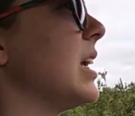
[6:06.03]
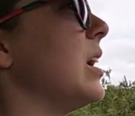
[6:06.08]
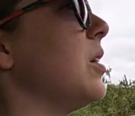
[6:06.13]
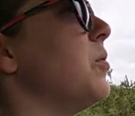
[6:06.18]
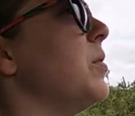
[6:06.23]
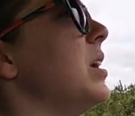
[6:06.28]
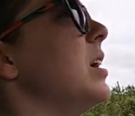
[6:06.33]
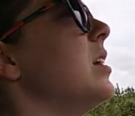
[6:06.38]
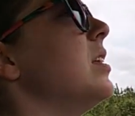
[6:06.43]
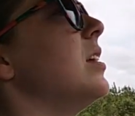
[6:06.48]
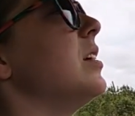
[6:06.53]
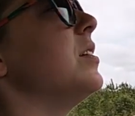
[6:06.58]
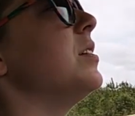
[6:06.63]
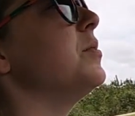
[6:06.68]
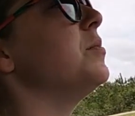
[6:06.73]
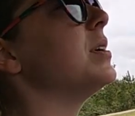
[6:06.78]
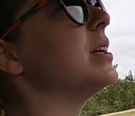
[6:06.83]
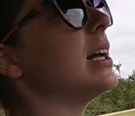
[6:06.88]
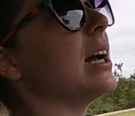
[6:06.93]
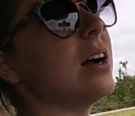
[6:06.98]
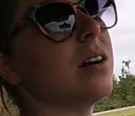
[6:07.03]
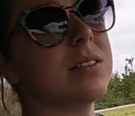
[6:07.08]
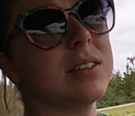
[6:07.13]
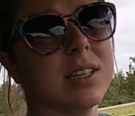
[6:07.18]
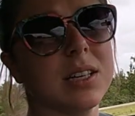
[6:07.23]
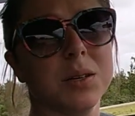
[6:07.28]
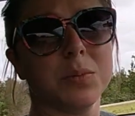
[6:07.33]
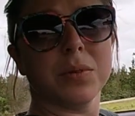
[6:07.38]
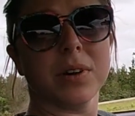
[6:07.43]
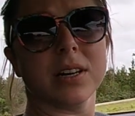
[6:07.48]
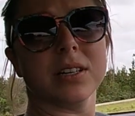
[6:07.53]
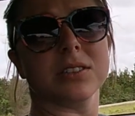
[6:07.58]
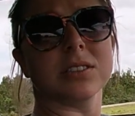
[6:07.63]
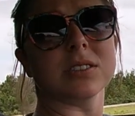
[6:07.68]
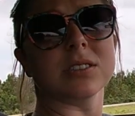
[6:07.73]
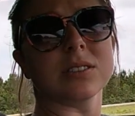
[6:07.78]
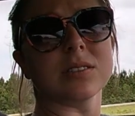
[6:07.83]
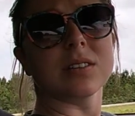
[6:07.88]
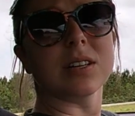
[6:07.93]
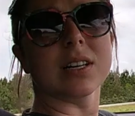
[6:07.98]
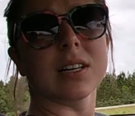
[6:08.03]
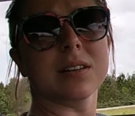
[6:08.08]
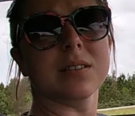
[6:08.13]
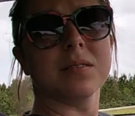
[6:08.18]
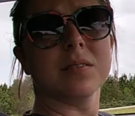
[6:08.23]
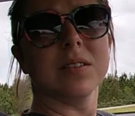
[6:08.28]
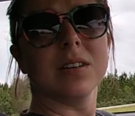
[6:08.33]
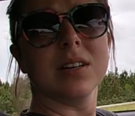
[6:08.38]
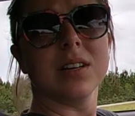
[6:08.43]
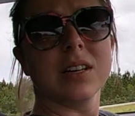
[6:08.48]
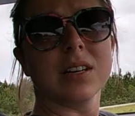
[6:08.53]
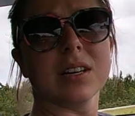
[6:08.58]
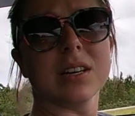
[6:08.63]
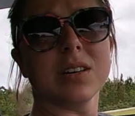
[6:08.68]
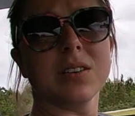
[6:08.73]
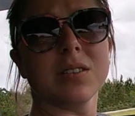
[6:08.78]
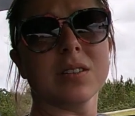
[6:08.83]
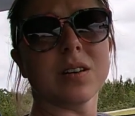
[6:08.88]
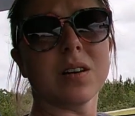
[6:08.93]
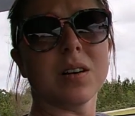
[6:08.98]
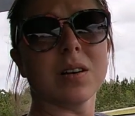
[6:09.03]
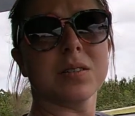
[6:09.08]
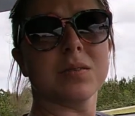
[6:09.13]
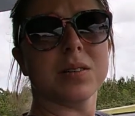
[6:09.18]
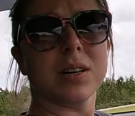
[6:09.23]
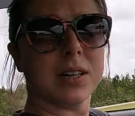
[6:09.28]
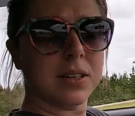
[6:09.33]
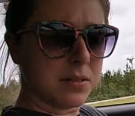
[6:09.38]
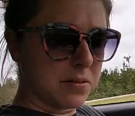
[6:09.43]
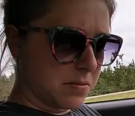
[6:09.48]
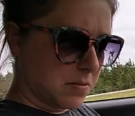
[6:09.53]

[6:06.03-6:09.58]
can we learn without the e-brake just so I can do the hard way?